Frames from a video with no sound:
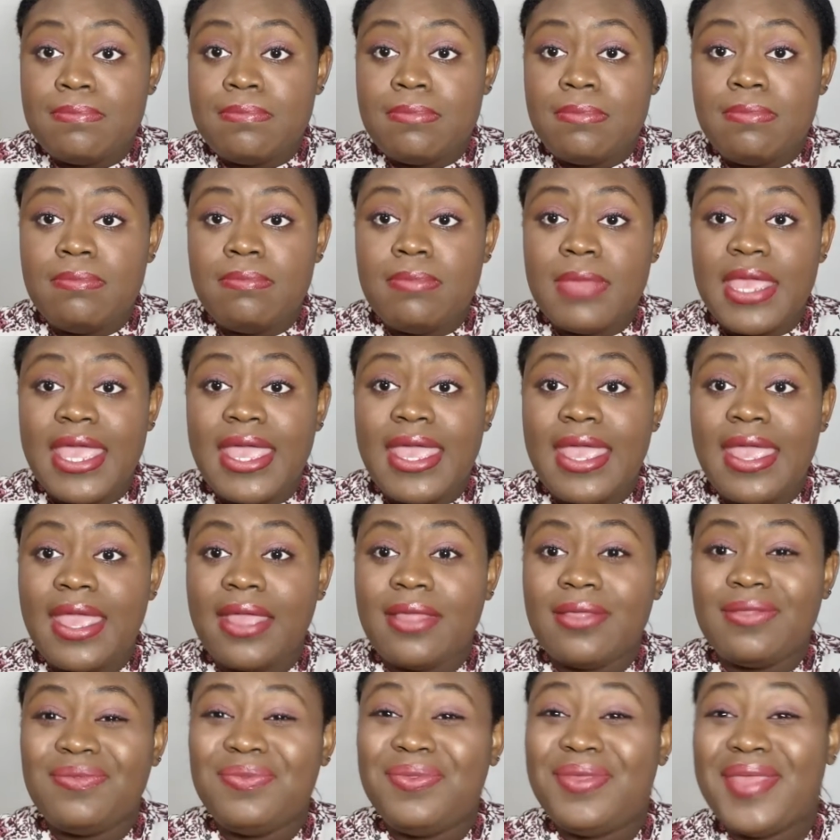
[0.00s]
may
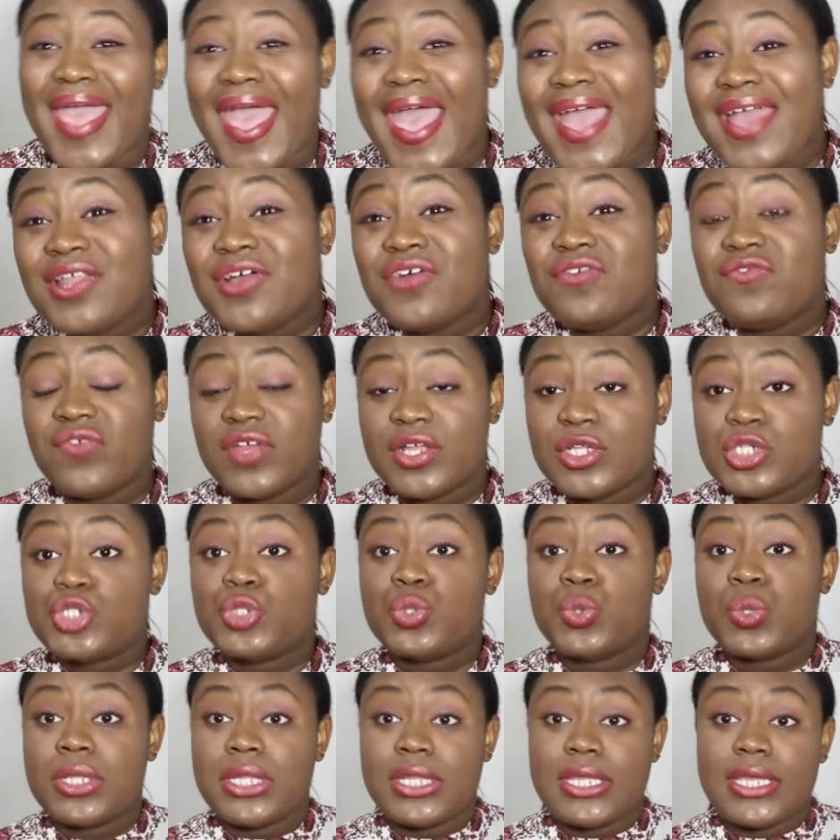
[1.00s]
get
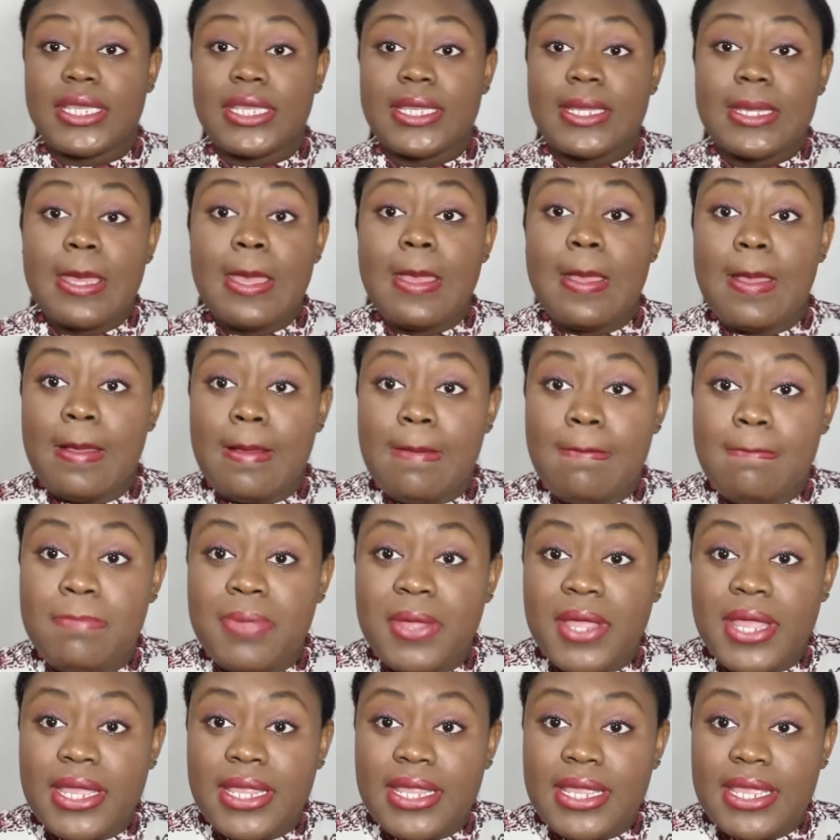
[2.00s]
eventually,
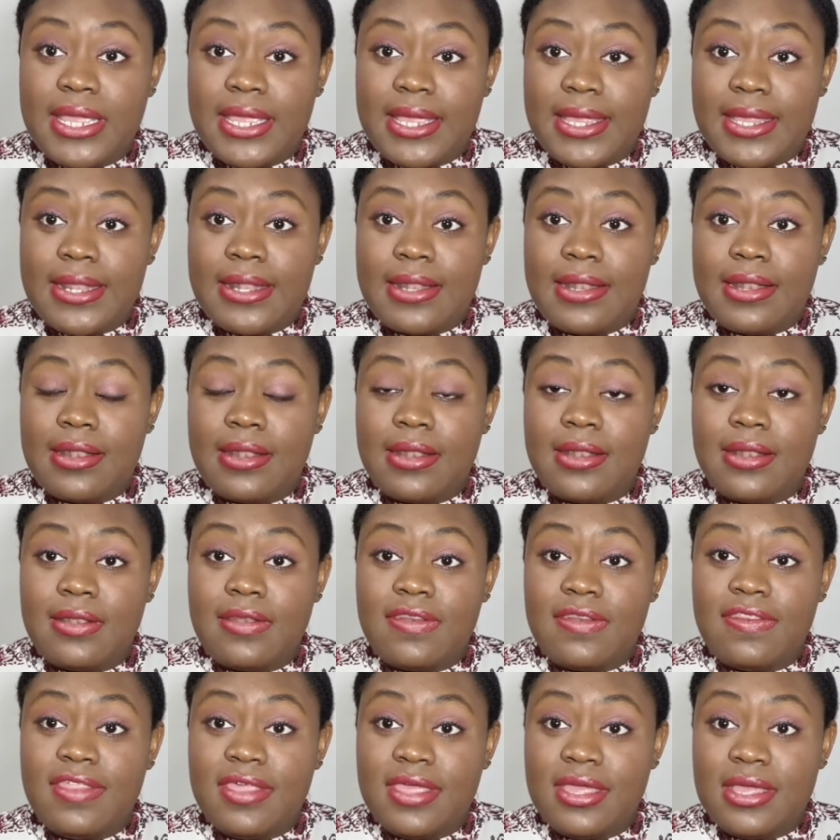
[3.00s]
but in
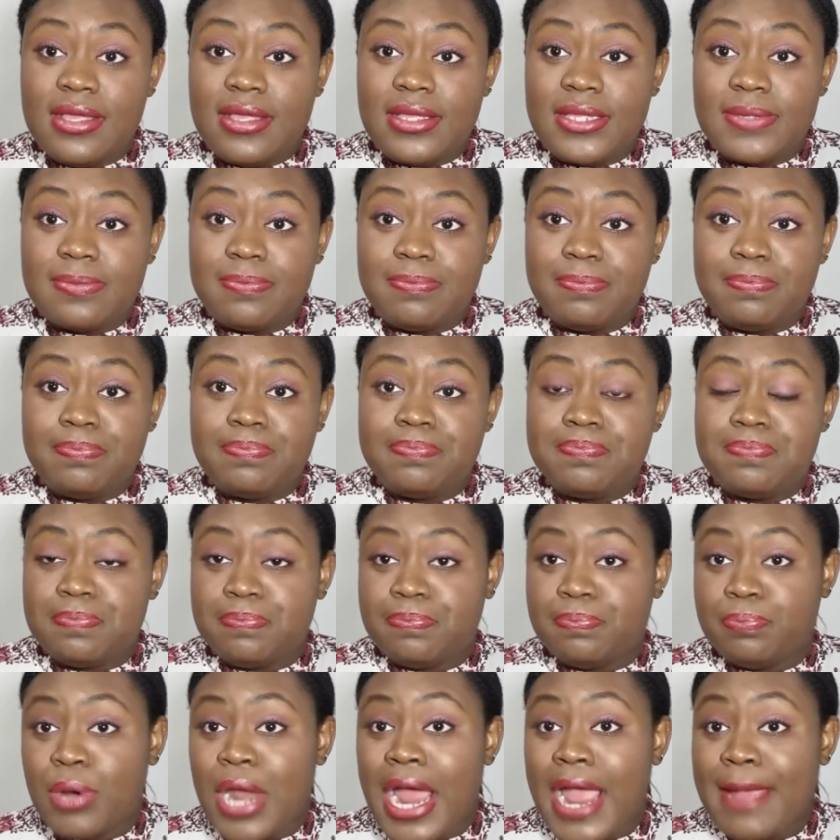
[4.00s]
the
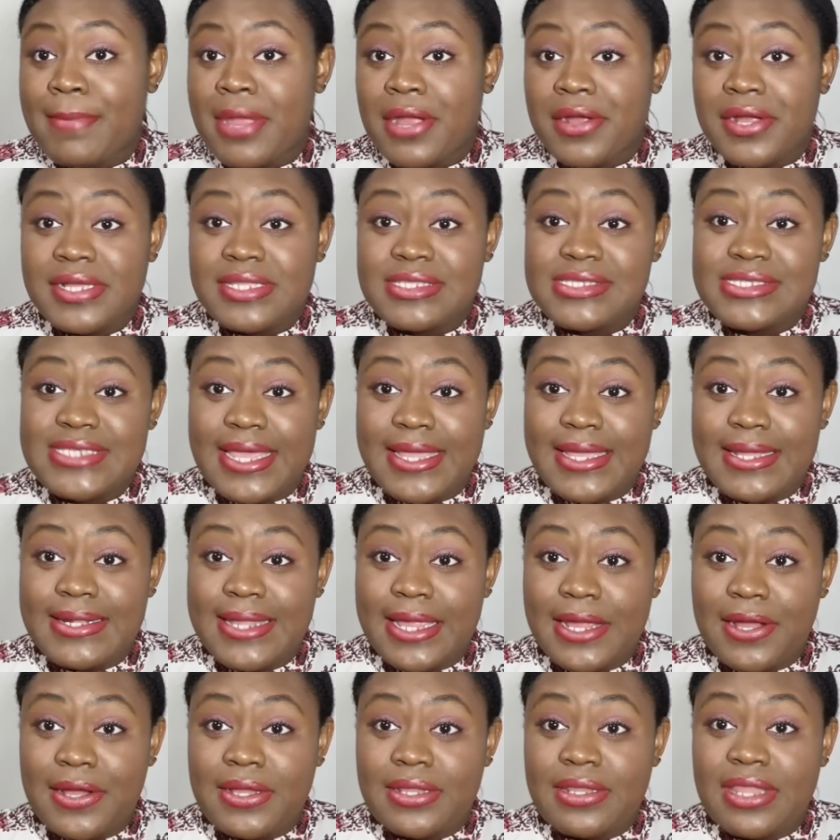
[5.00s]
primary and
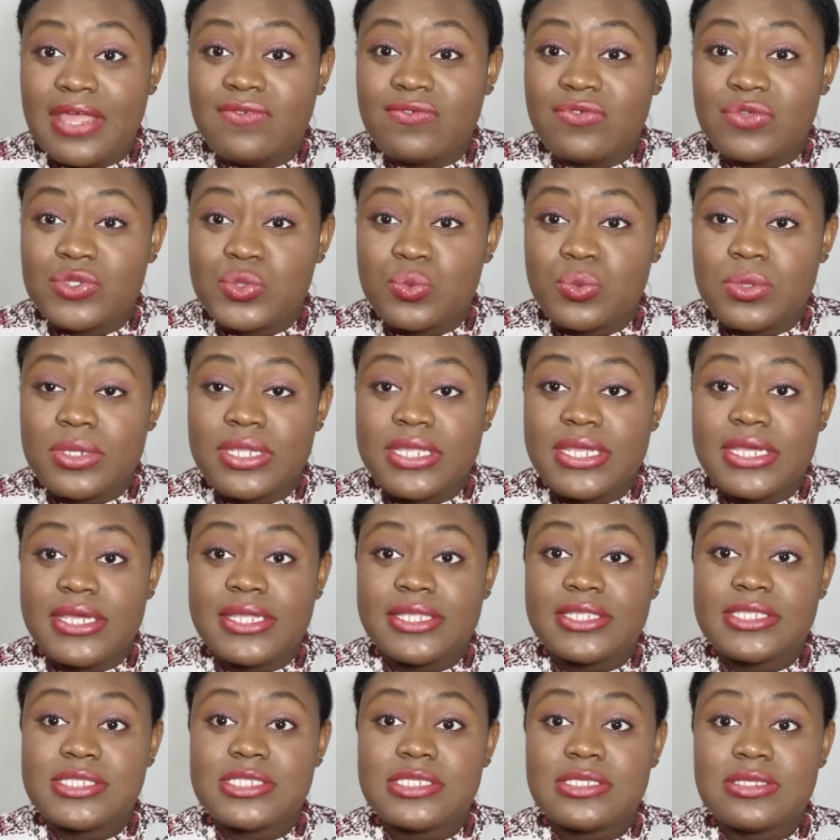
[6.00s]
secondary levels,
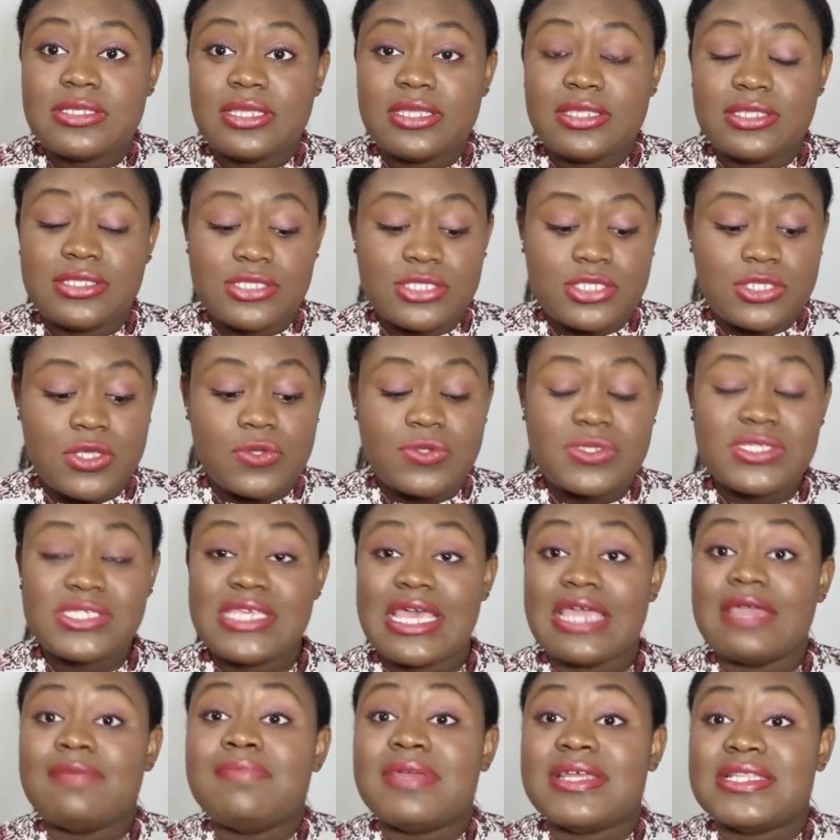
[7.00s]
really it's so
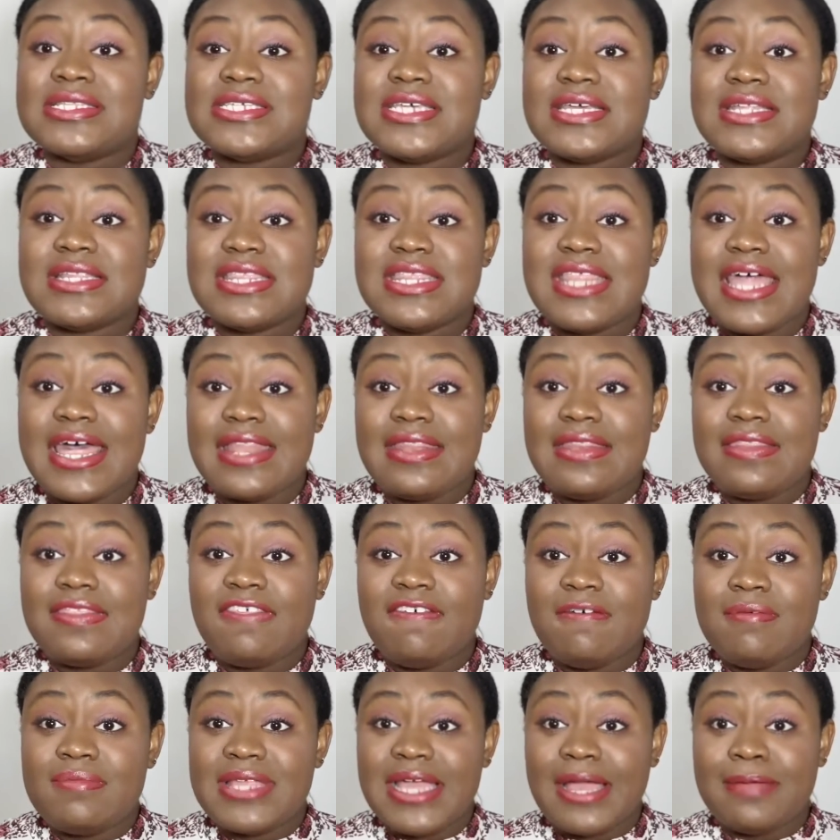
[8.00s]
segmented that
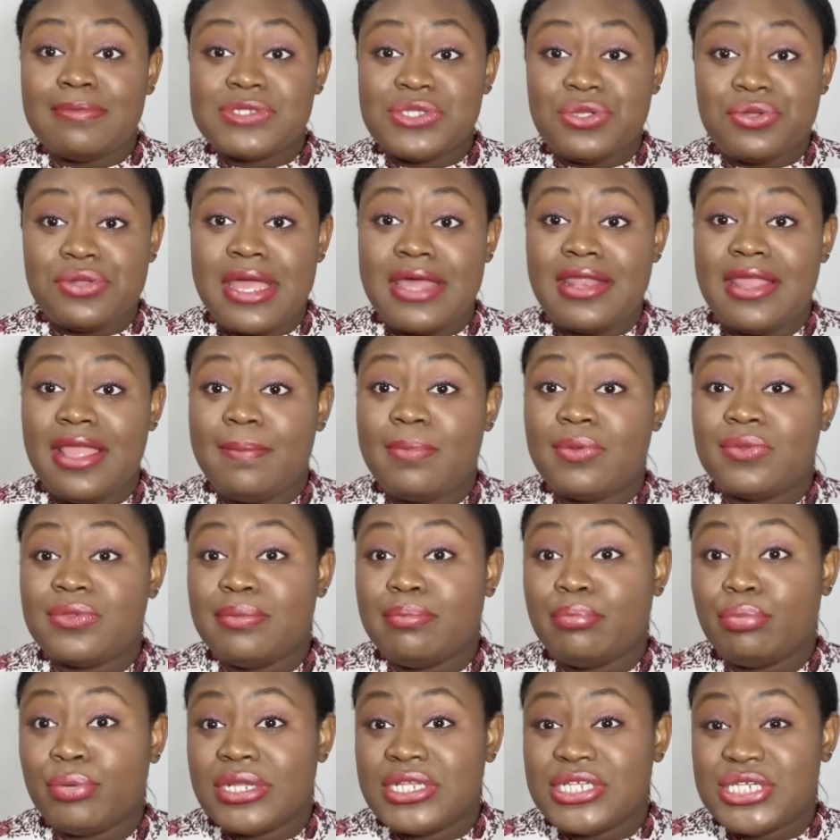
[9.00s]
sometimes they're not able to
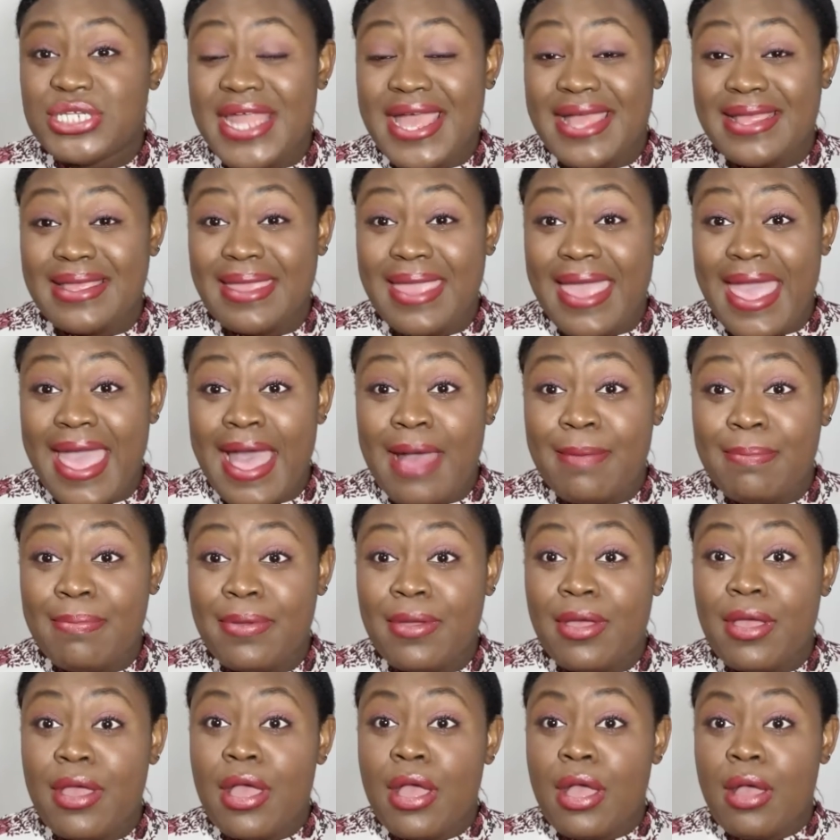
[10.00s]
bridge that gap.
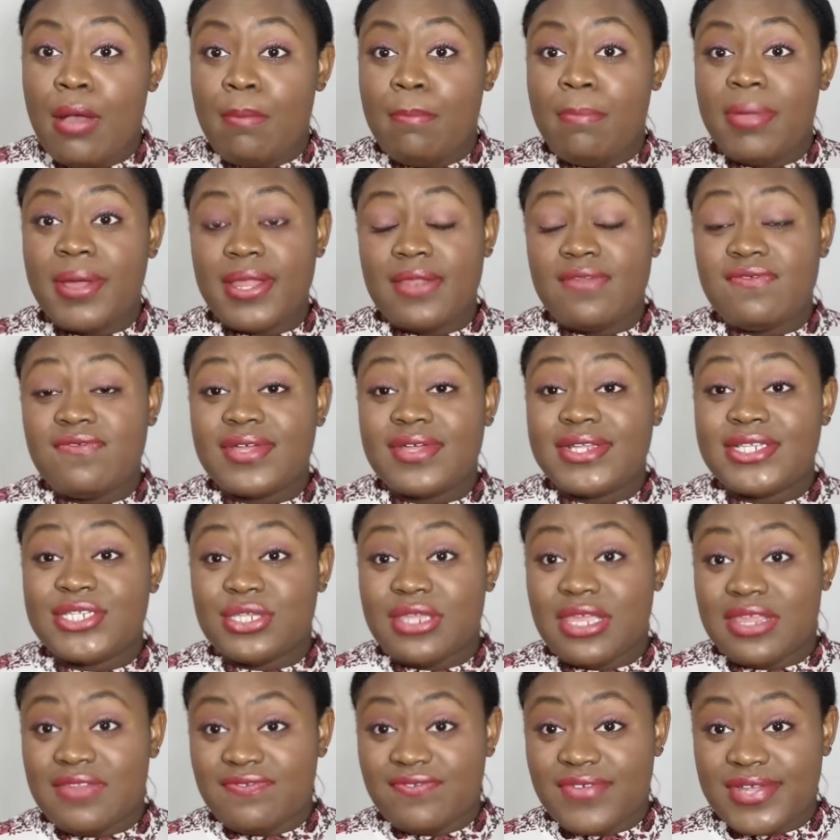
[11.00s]
But
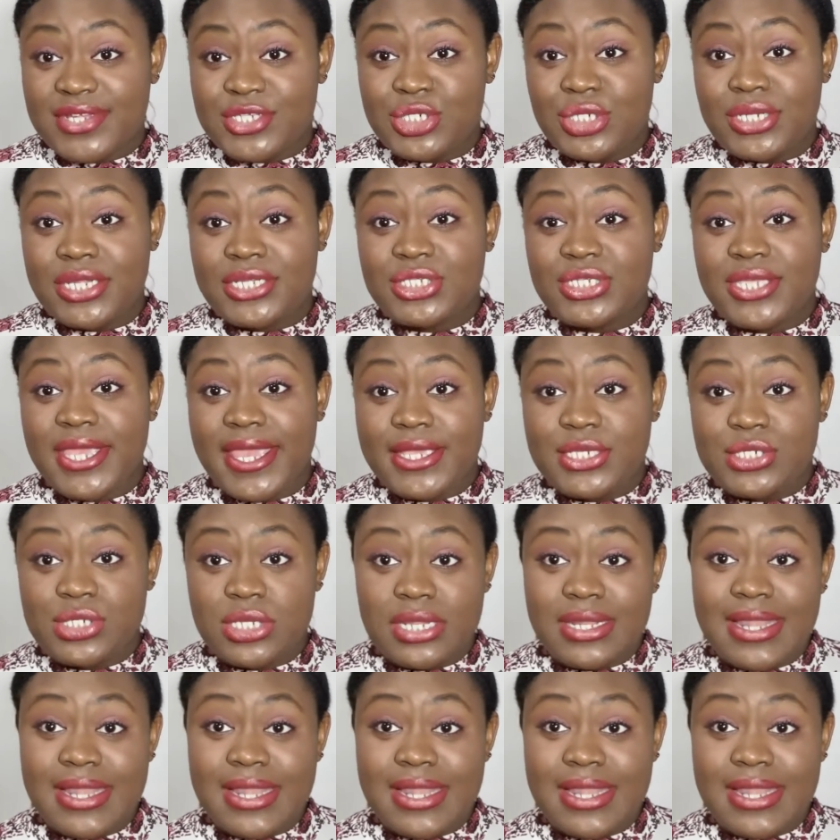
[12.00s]
invention education